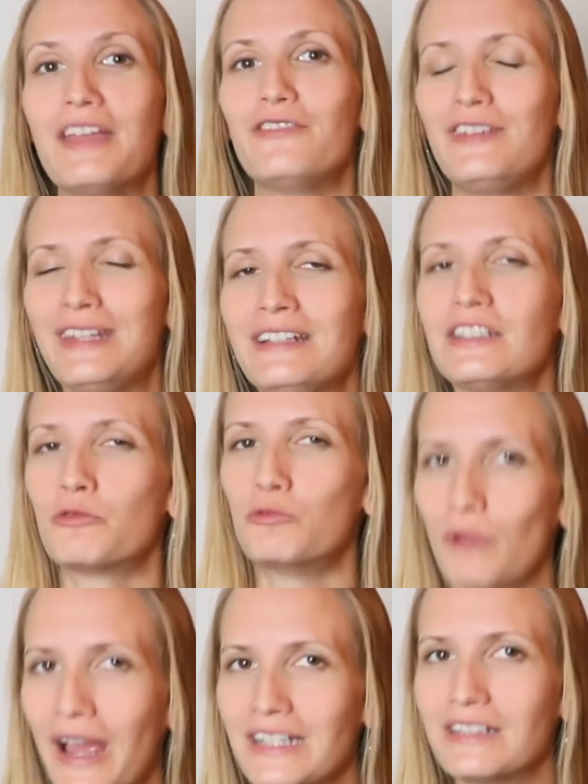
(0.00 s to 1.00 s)
feeding the
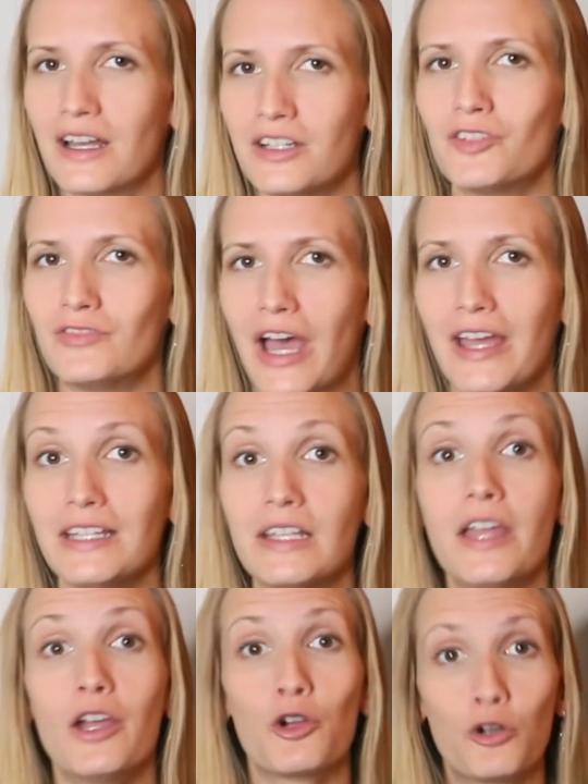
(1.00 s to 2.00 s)
right kind of diet
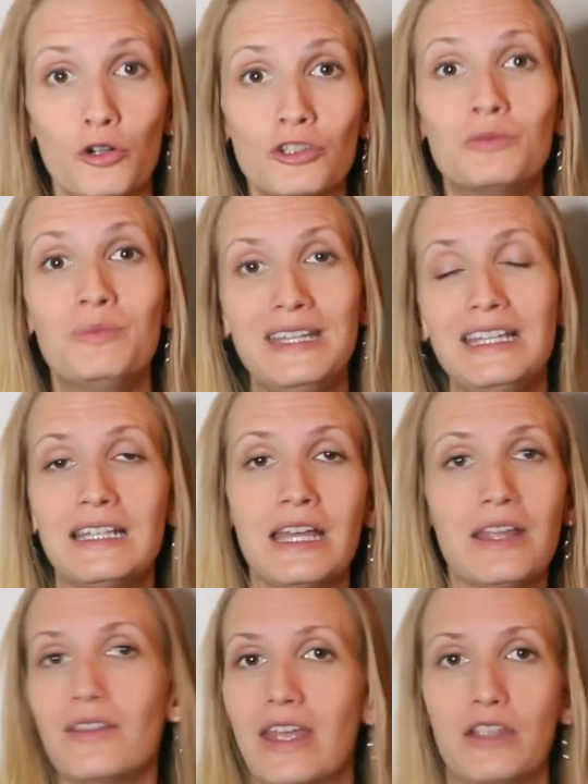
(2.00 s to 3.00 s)
could
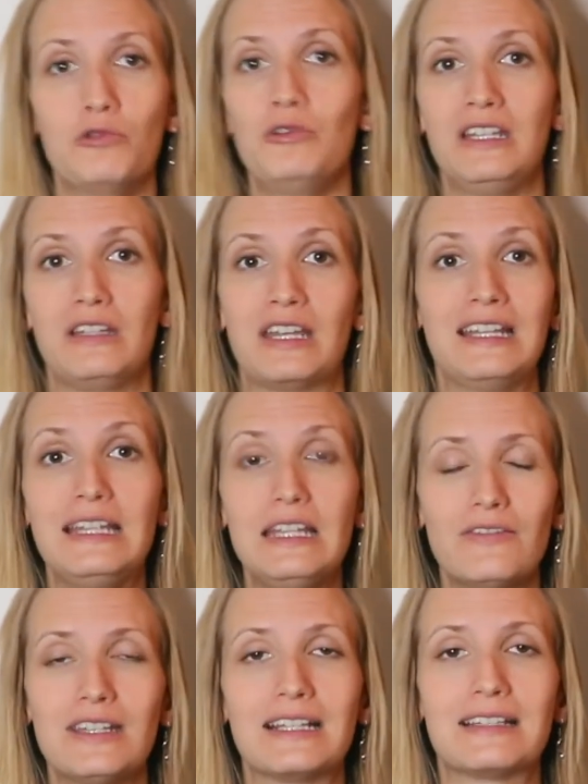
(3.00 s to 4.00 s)
mean that you can
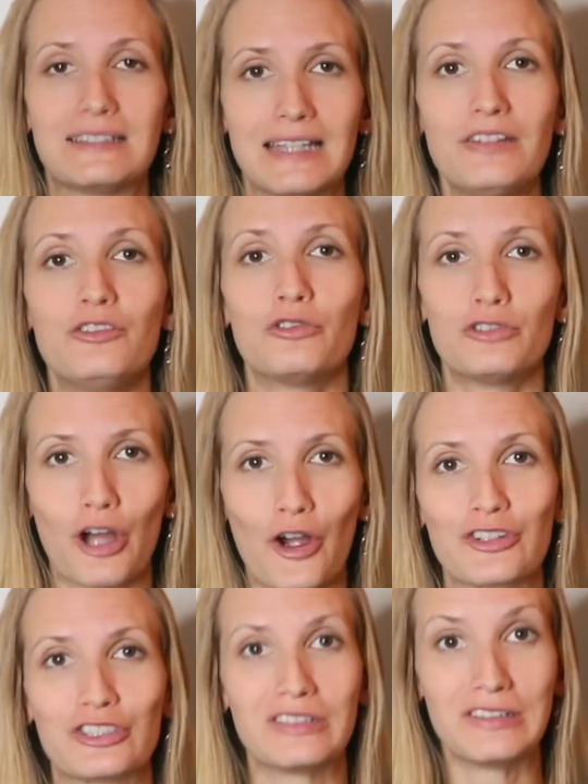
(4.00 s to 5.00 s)
even extend your
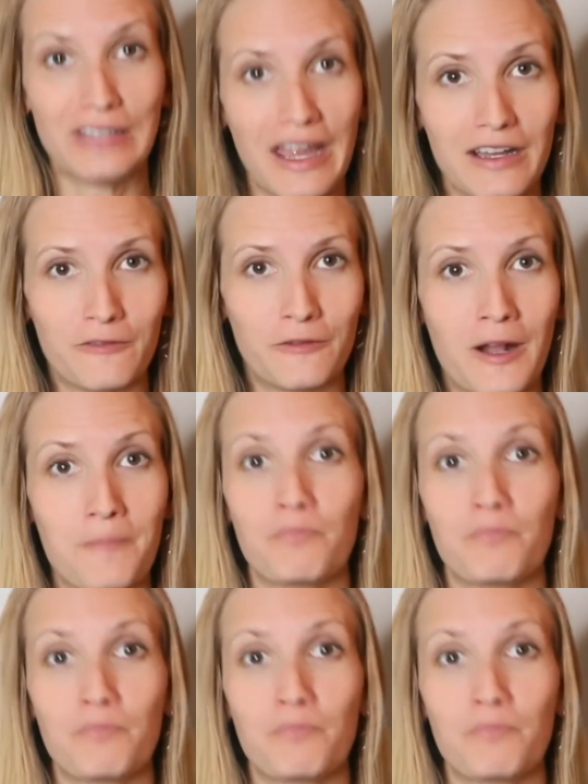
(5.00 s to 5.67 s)
dog's life.